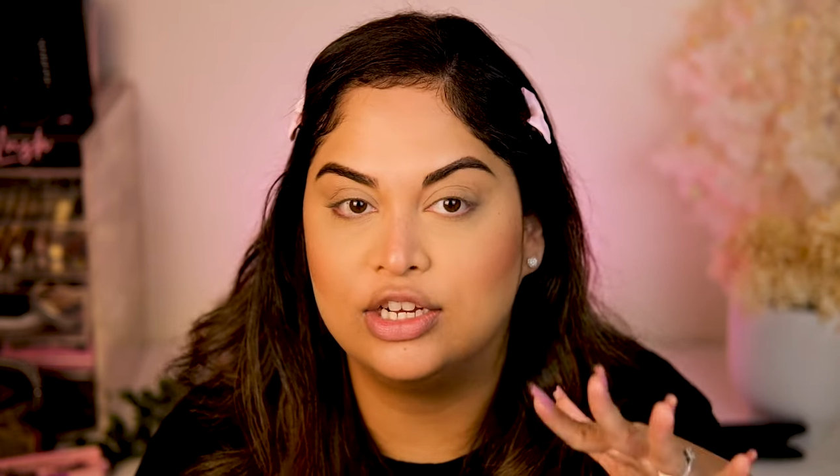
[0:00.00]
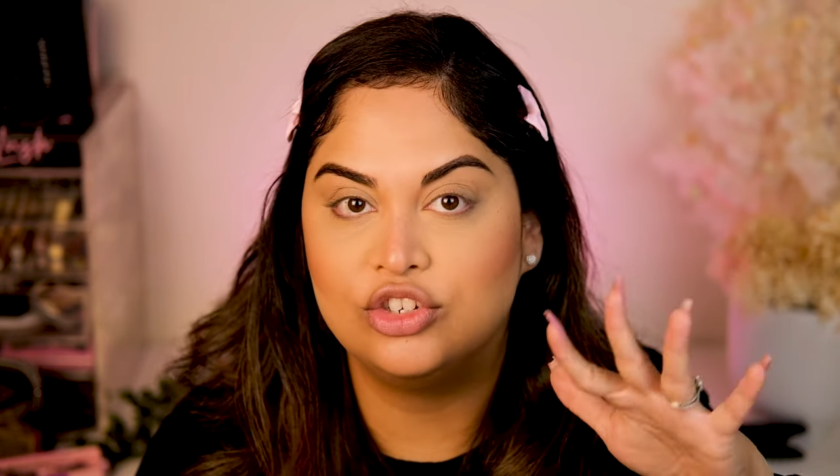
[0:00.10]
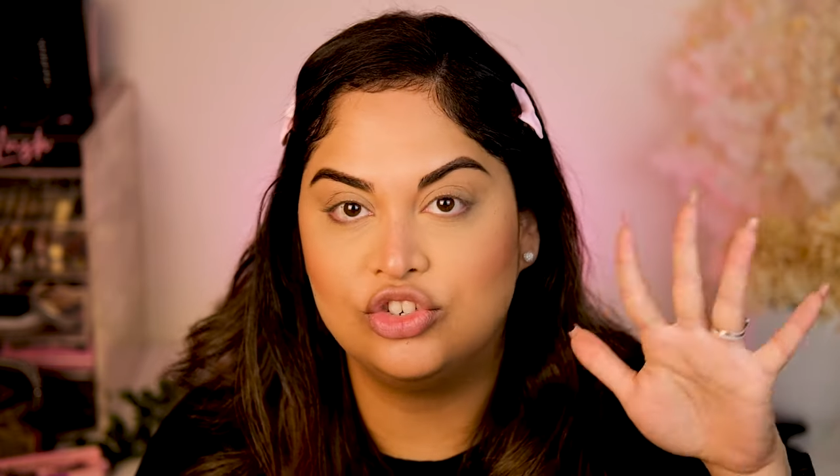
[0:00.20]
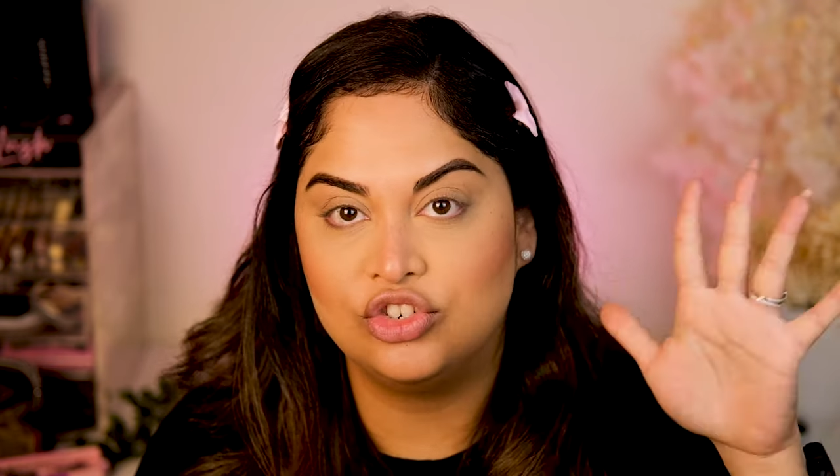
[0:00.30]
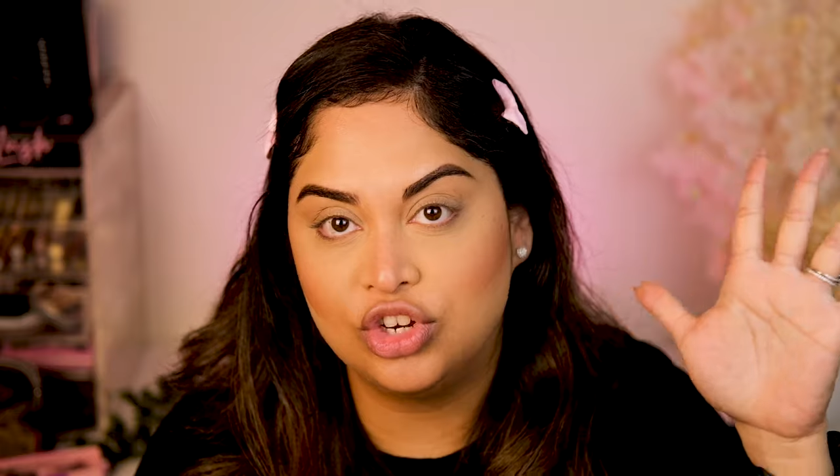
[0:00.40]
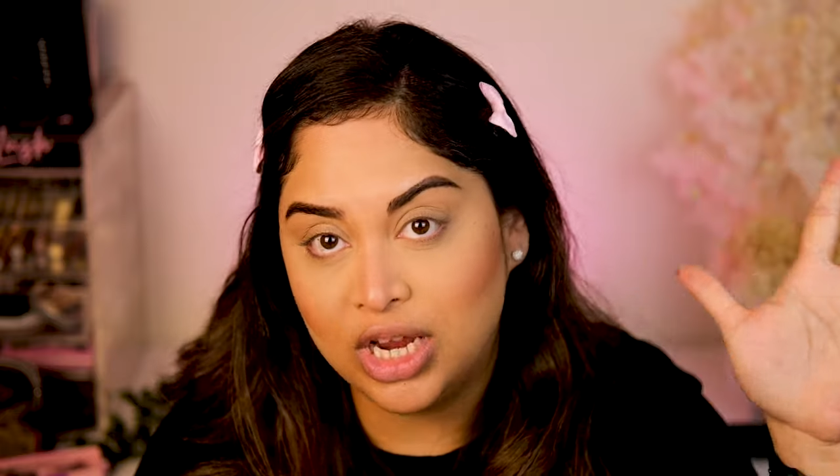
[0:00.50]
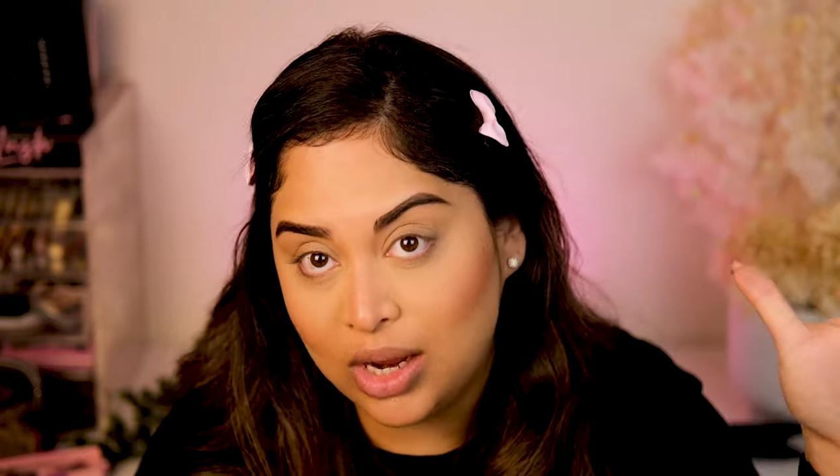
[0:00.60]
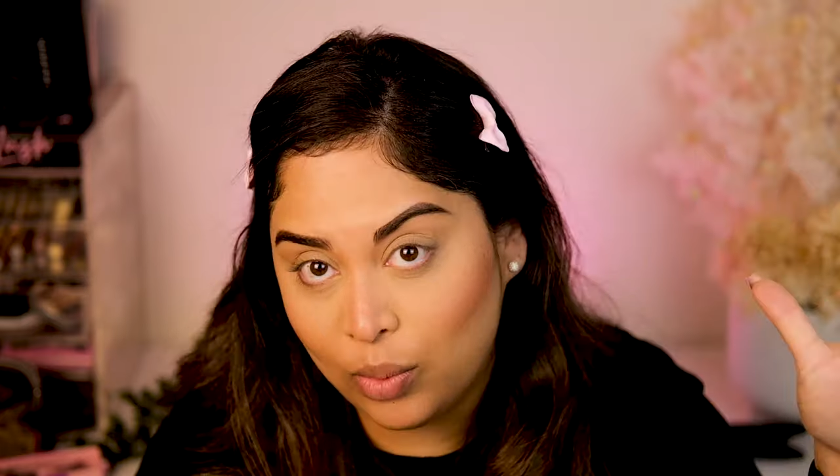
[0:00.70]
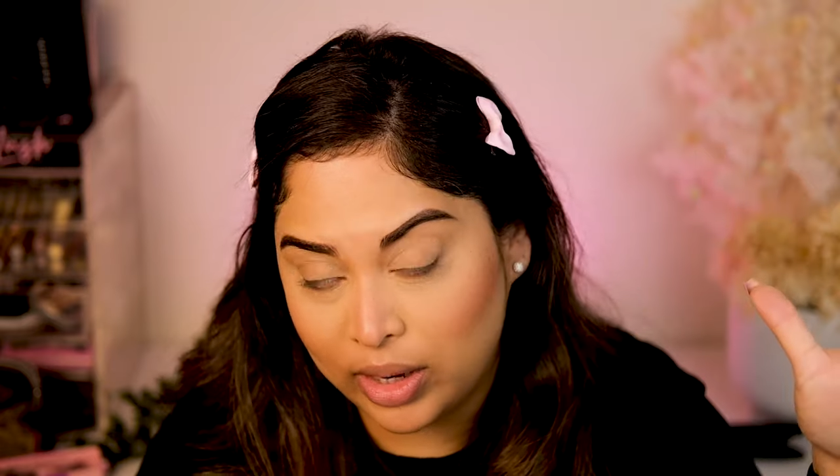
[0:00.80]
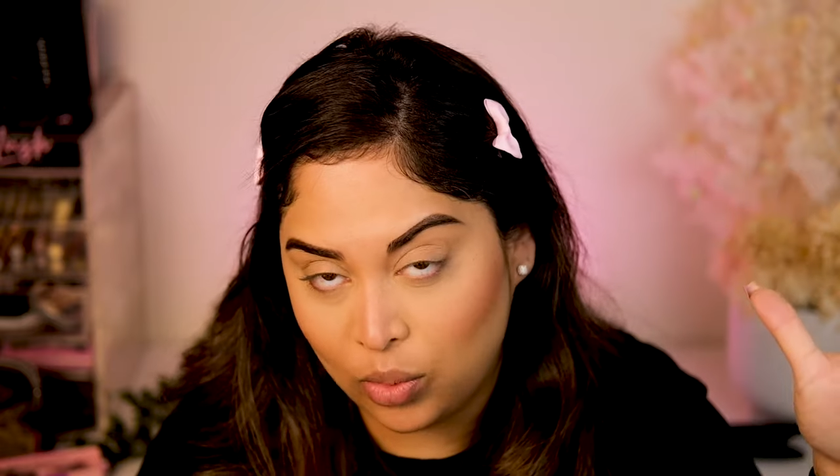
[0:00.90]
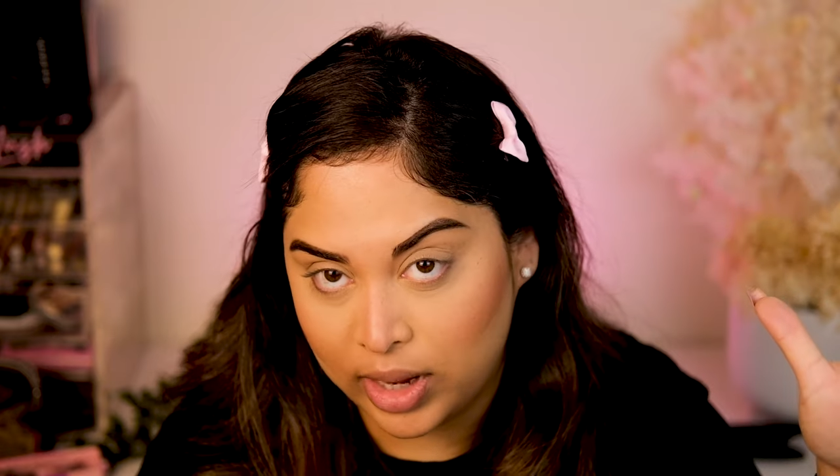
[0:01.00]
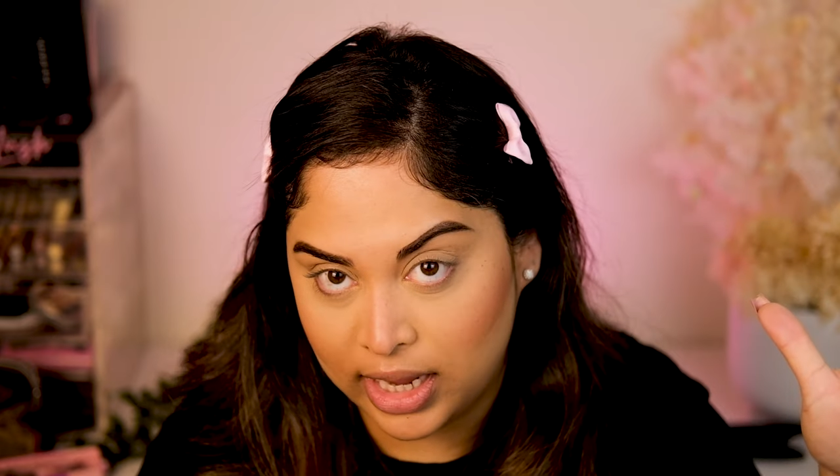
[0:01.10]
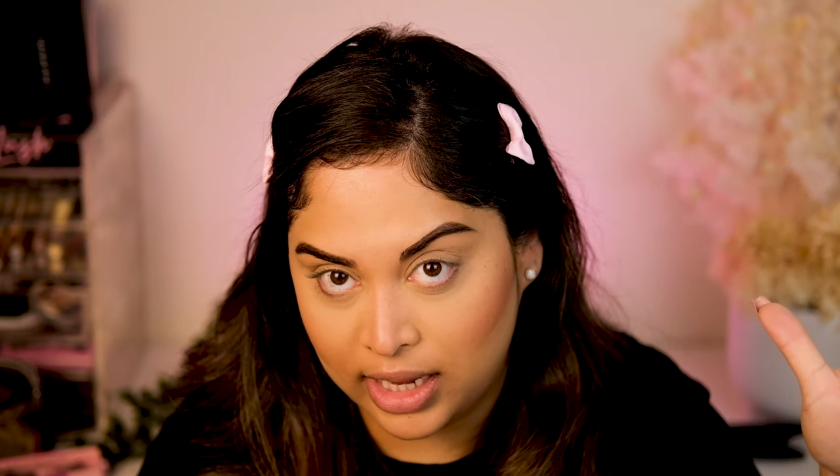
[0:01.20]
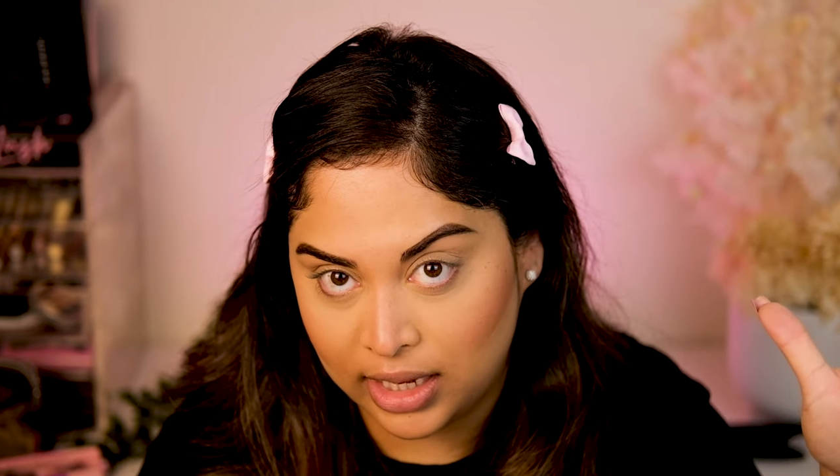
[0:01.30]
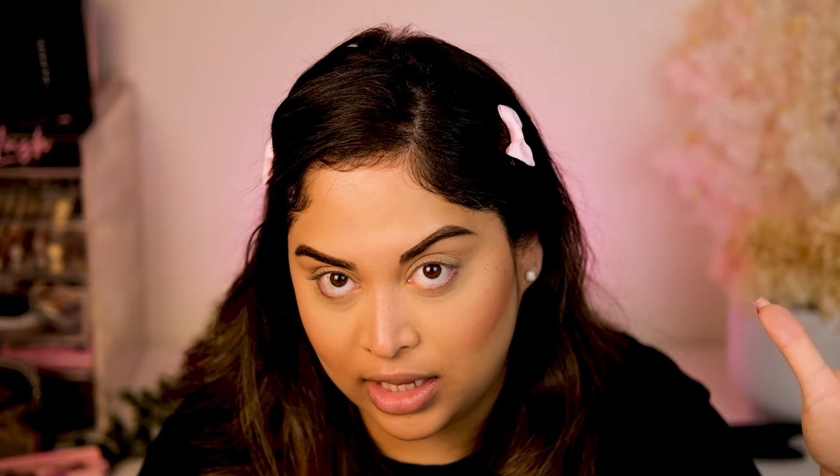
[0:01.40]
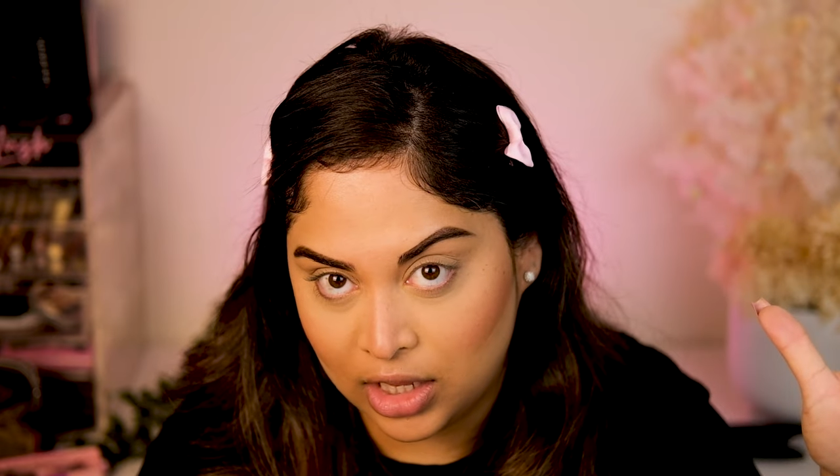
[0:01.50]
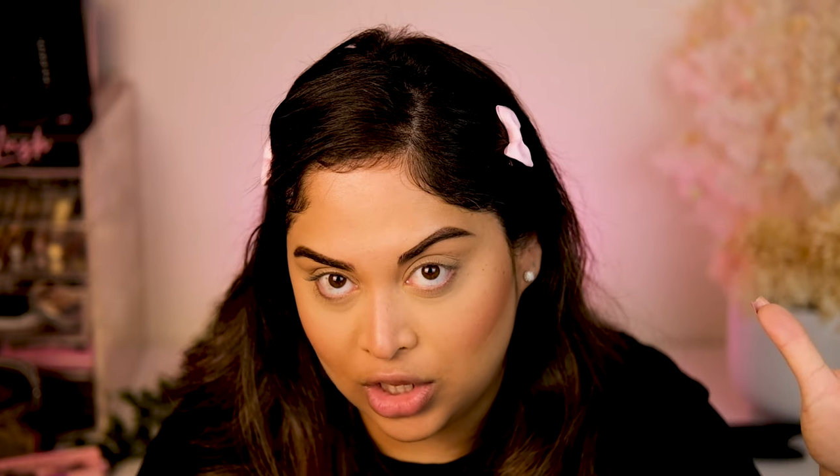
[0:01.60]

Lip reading: she went away